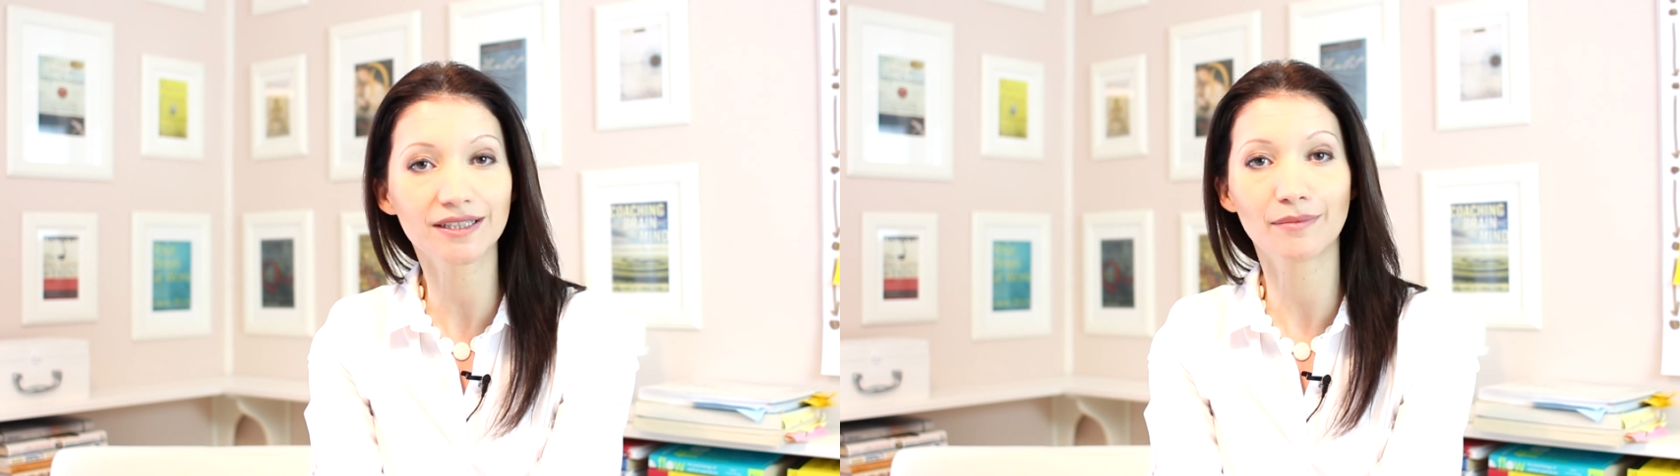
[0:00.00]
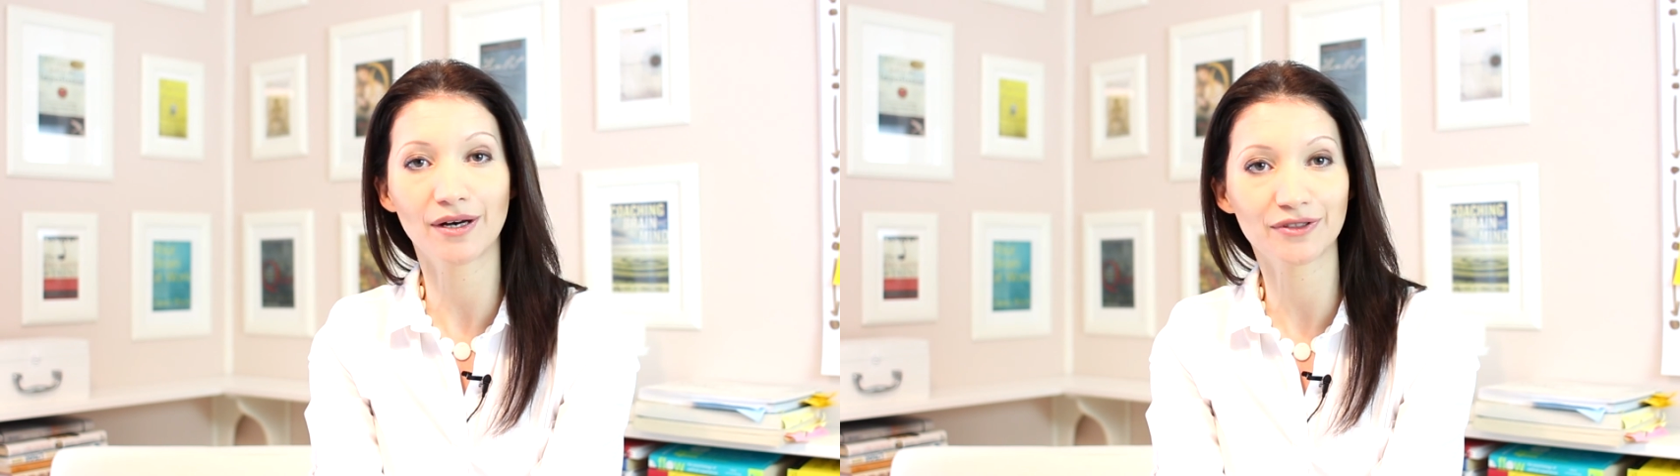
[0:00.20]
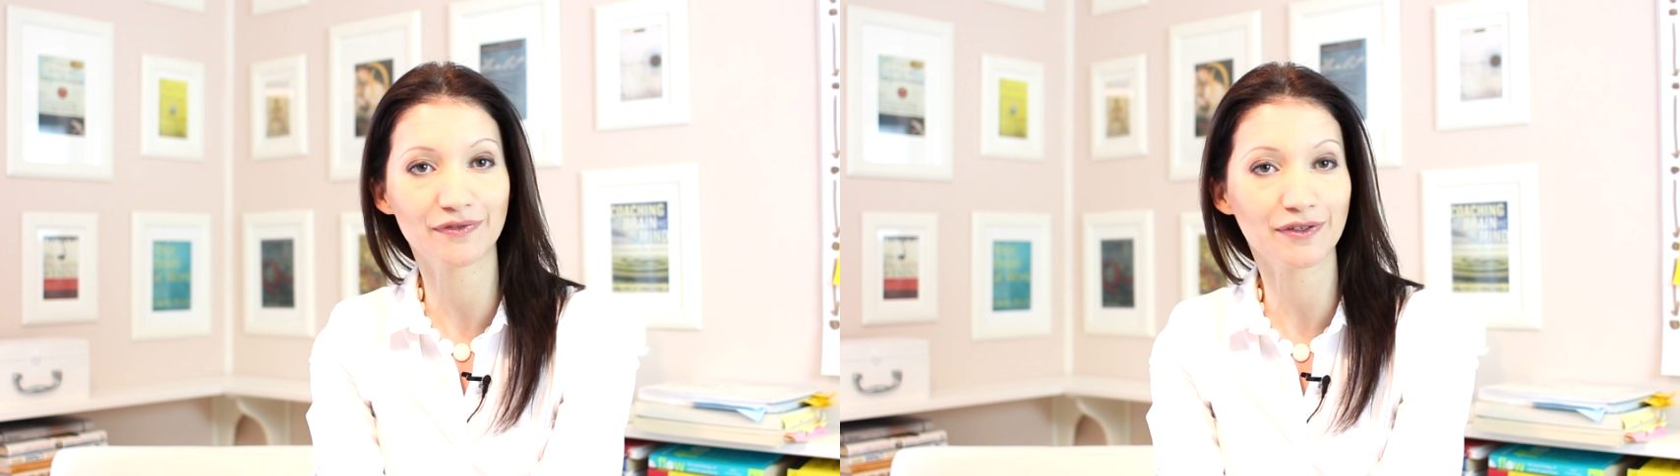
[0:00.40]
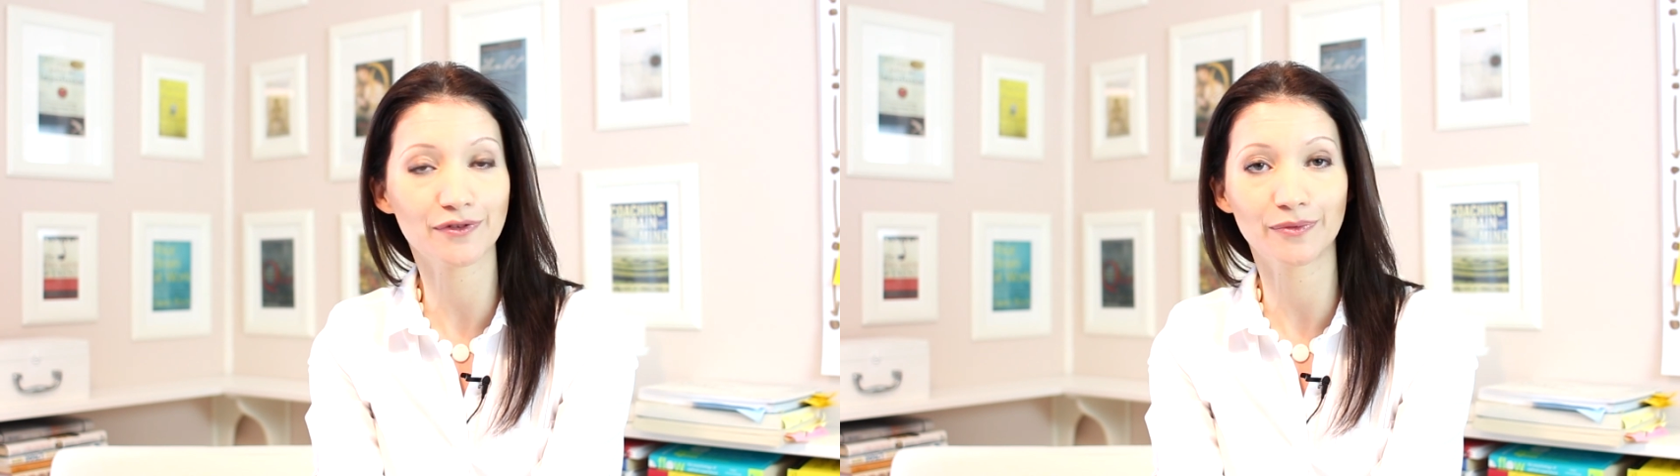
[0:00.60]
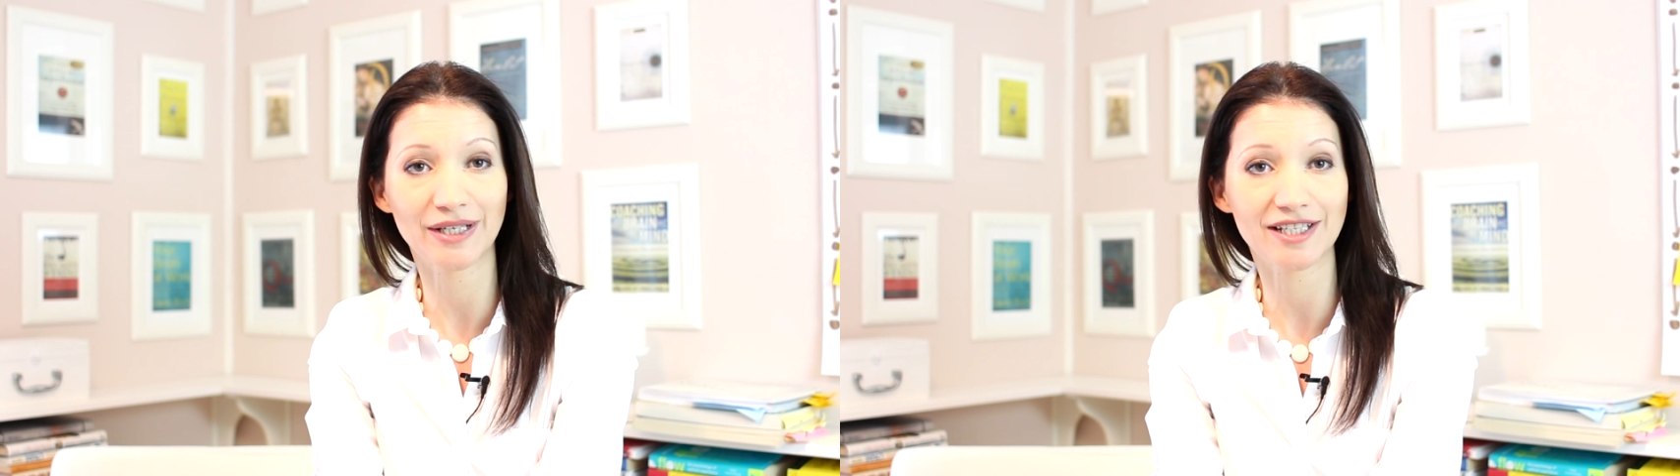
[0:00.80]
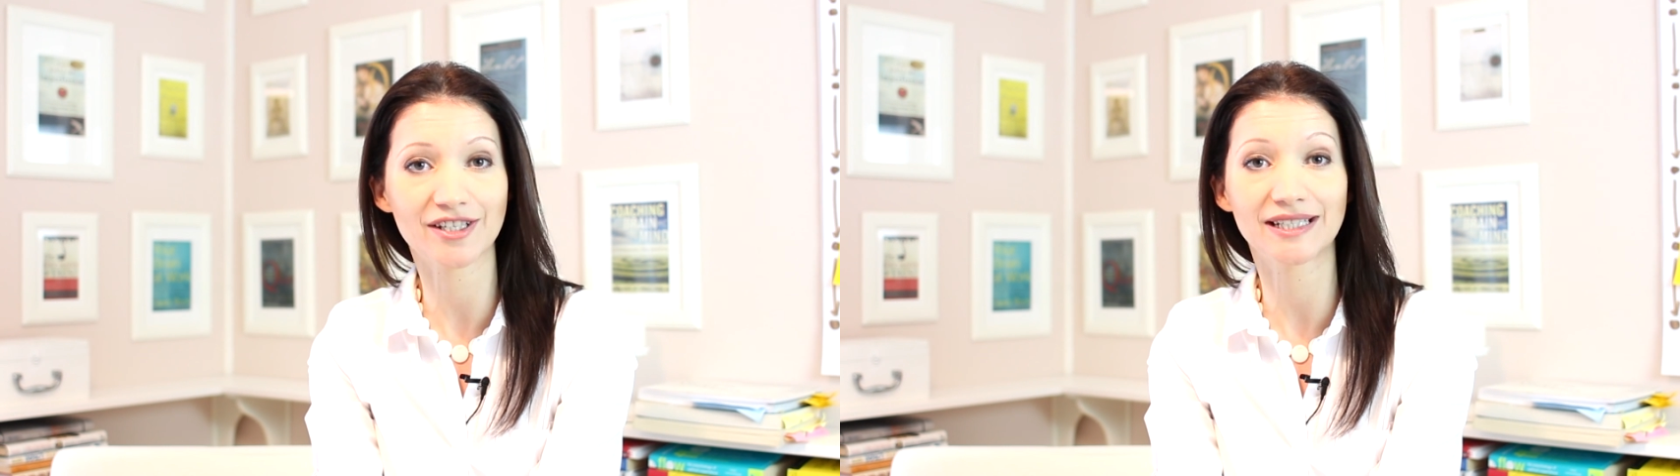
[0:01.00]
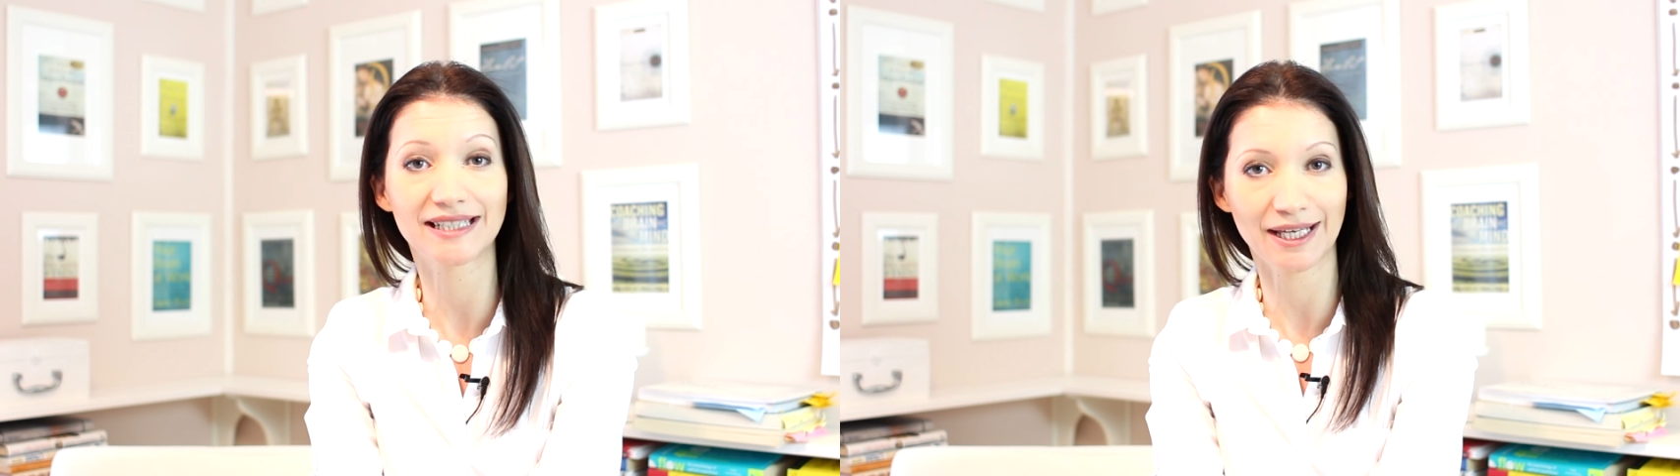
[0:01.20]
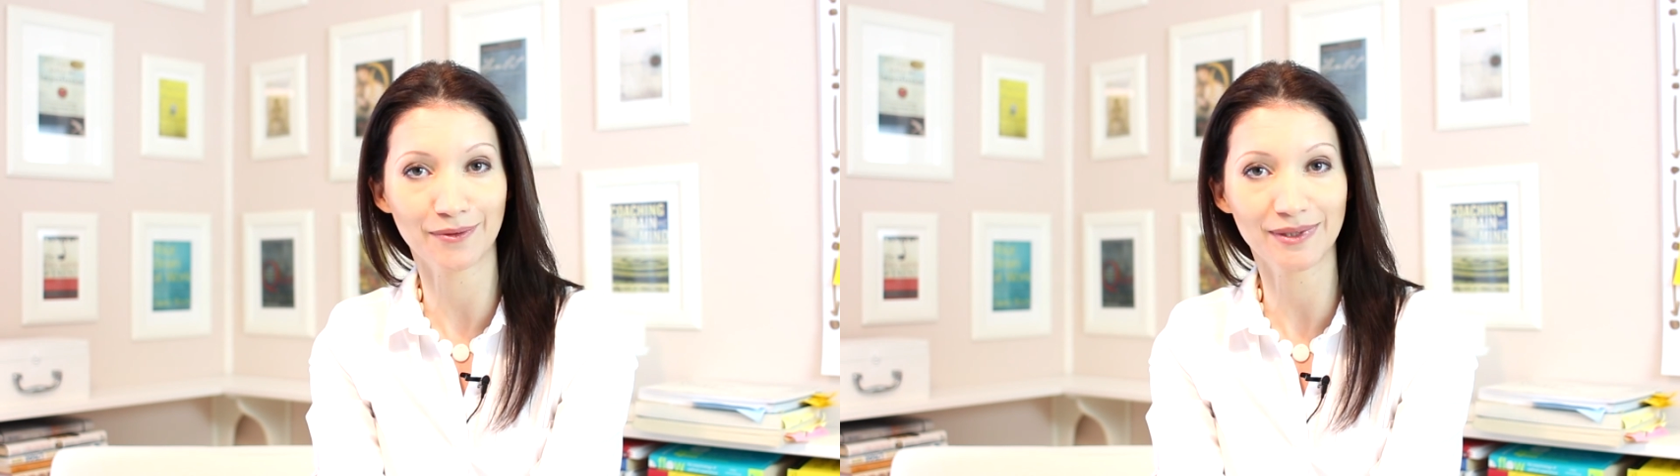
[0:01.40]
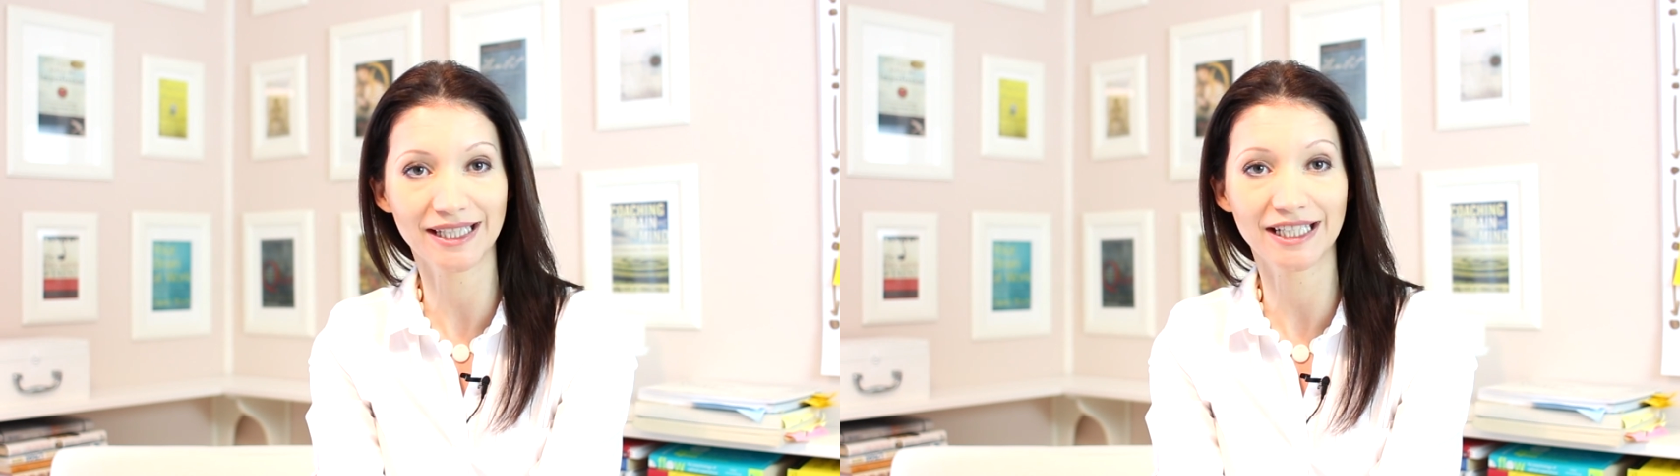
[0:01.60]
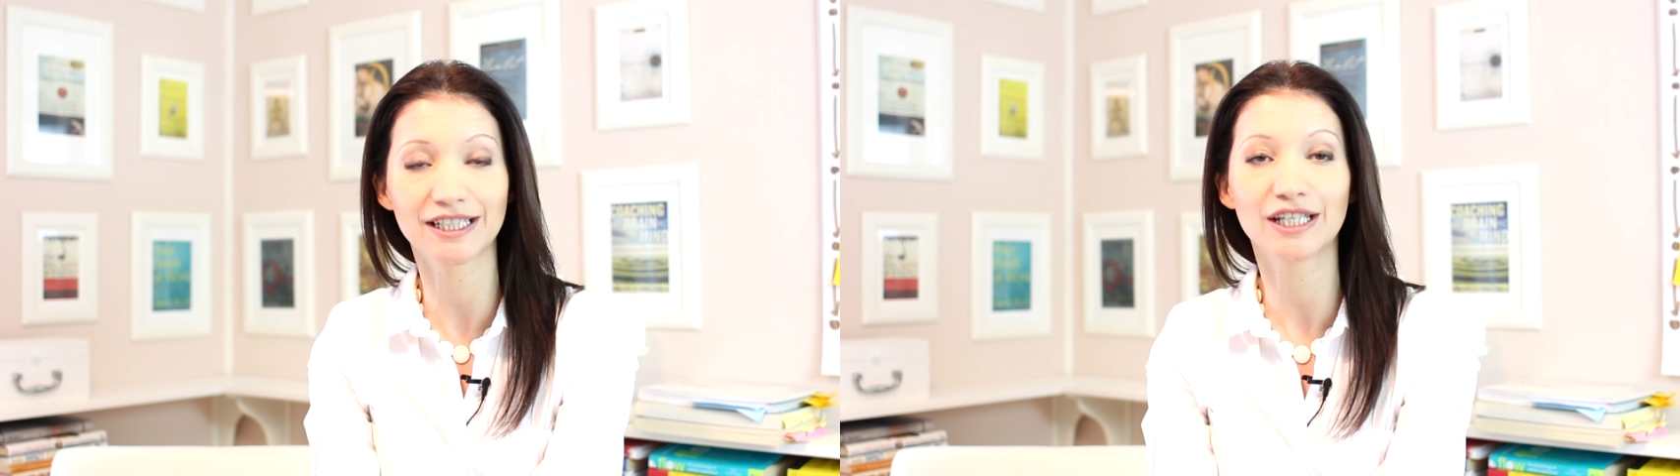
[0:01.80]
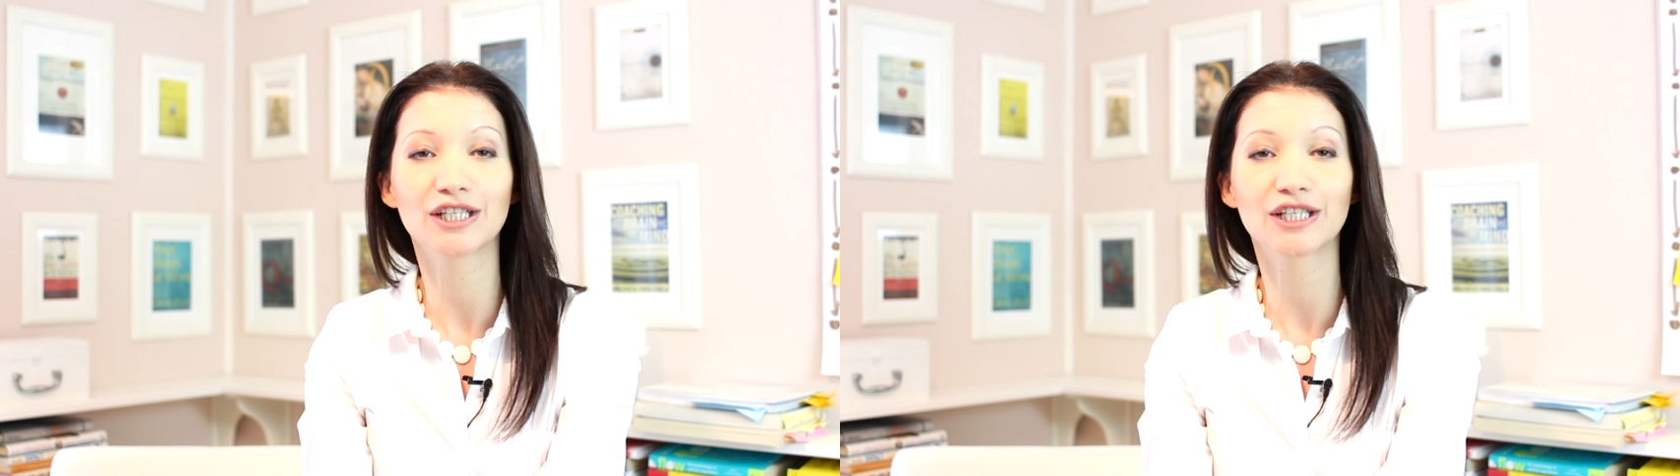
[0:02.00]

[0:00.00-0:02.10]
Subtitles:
amount of information they will need